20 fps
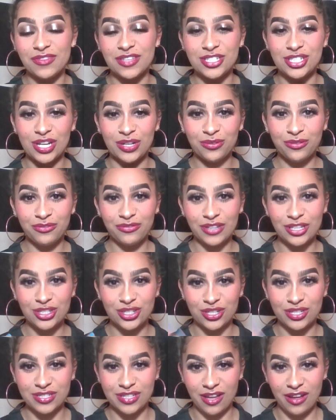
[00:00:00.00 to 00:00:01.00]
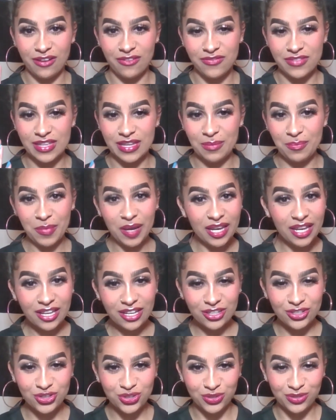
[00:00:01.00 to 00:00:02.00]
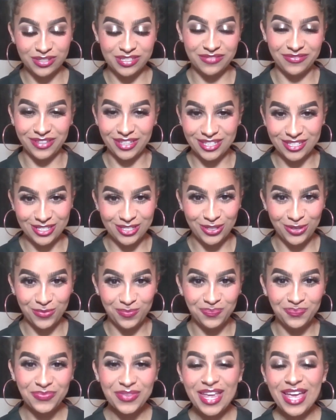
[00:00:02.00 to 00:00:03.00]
the general features of the meeting controls via Zoom.